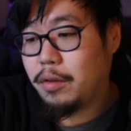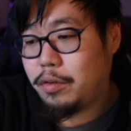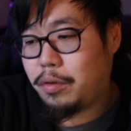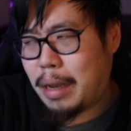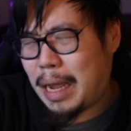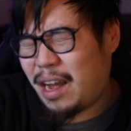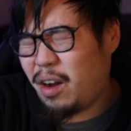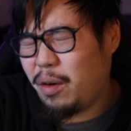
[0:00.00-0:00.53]
So
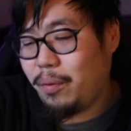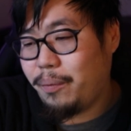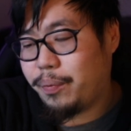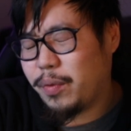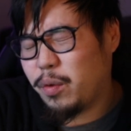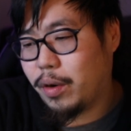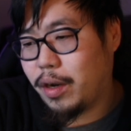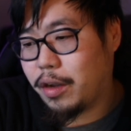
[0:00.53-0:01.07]
now
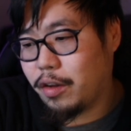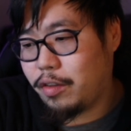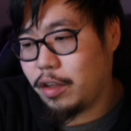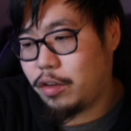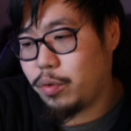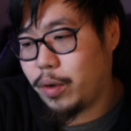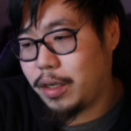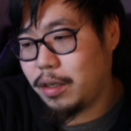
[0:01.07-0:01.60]
we're in a good
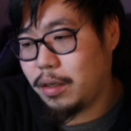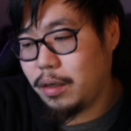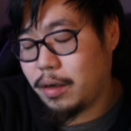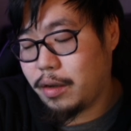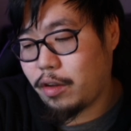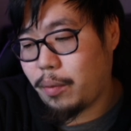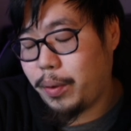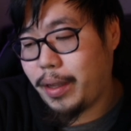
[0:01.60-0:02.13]
situation
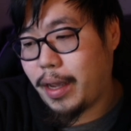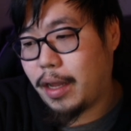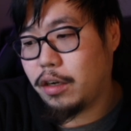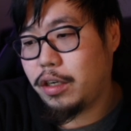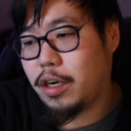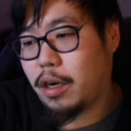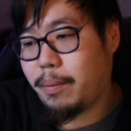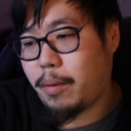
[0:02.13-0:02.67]
because I'll put the
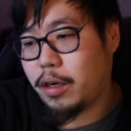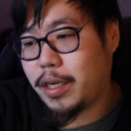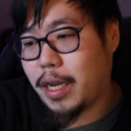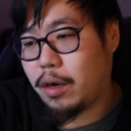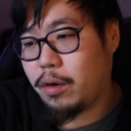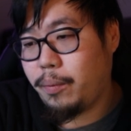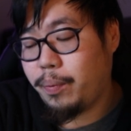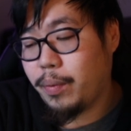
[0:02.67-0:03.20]
energy on
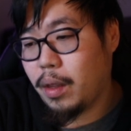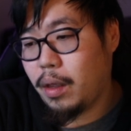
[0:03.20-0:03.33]
Marshadow.